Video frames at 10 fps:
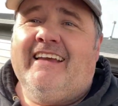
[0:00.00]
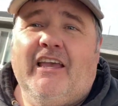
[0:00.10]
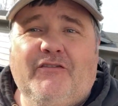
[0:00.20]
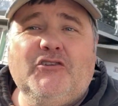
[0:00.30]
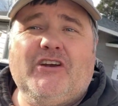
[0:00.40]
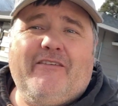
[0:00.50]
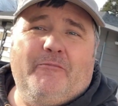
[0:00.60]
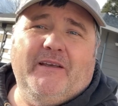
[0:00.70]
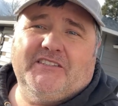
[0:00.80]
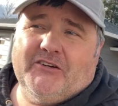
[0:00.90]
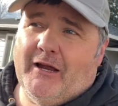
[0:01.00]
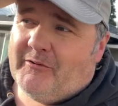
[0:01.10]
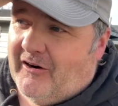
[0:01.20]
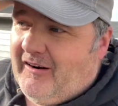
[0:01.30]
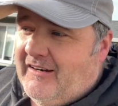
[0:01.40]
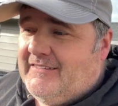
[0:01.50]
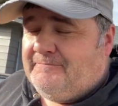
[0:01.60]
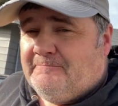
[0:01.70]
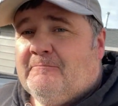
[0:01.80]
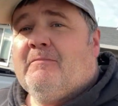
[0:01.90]
If you drive a piece of crap car,
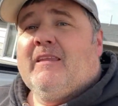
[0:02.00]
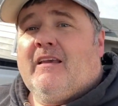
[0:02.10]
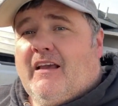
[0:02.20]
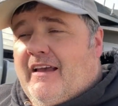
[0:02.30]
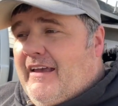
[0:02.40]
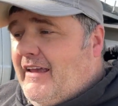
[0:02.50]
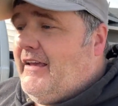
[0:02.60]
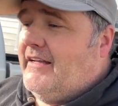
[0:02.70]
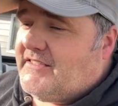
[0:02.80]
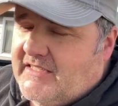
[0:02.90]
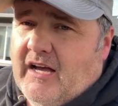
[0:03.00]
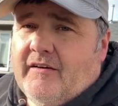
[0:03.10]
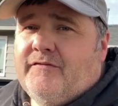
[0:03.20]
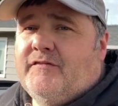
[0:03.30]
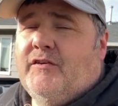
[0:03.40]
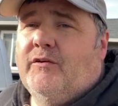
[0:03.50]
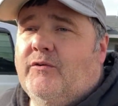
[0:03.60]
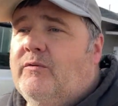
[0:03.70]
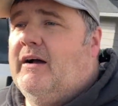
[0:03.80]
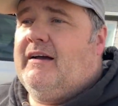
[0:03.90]
it's tough
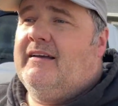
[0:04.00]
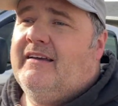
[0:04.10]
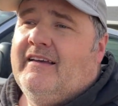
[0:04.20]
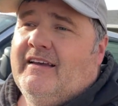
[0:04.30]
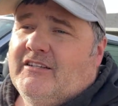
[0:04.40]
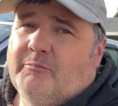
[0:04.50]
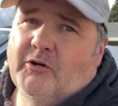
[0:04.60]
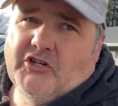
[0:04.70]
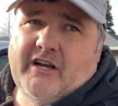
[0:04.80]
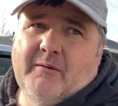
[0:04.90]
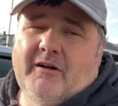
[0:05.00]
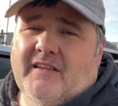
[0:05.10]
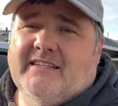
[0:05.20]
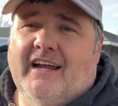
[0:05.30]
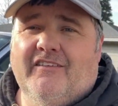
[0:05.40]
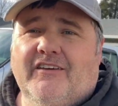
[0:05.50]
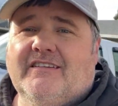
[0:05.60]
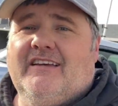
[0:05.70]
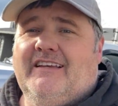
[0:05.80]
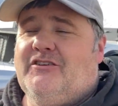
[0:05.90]
to put your name on the side of
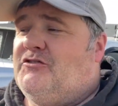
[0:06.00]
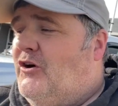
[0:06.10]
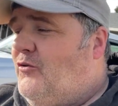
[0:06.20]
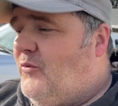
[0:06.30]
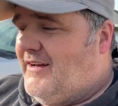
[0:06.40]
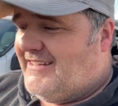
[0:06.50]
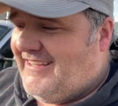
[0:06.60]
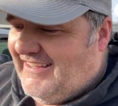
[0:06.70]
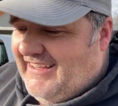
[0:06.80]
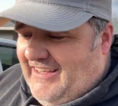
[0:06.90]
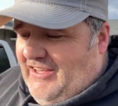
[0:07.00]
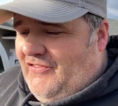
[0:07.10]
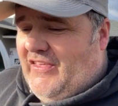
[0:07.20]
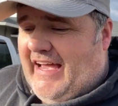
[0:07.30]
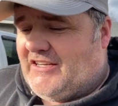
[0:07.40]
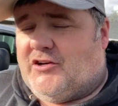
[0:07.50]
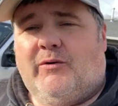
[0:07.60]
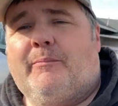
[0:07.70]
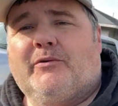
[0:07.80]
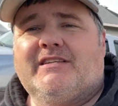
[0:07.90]
it. You don't want that to
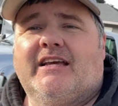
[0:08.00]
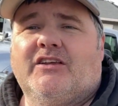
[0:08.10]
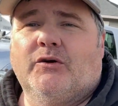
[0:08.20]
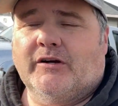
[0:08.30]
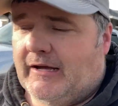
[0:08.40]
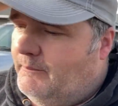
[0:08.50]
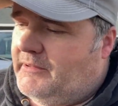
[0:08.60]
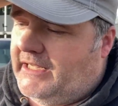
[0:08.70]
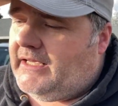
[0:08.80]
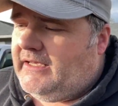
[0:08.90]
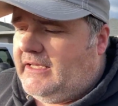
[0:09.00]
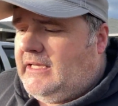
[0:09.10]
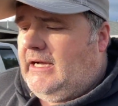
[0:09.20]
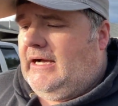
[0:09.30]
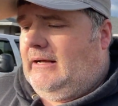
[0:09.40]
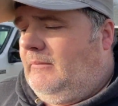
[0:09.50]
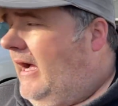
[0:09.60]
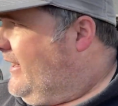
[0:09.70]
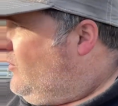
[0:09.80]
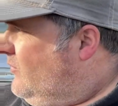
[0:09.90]
represent your company.
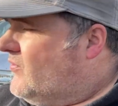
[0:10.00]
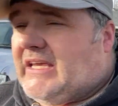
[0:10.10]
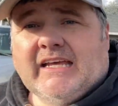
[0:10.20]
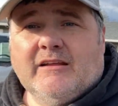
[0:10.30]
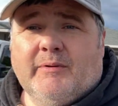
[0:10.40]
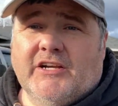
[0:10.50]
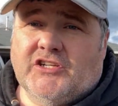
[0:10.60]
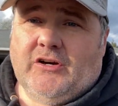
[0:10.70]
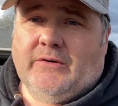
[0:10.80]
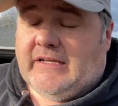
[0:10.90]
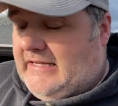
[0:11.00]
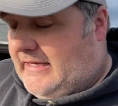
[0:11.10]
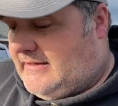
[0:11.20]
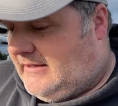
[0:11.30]
I don't think anybody should go into debt.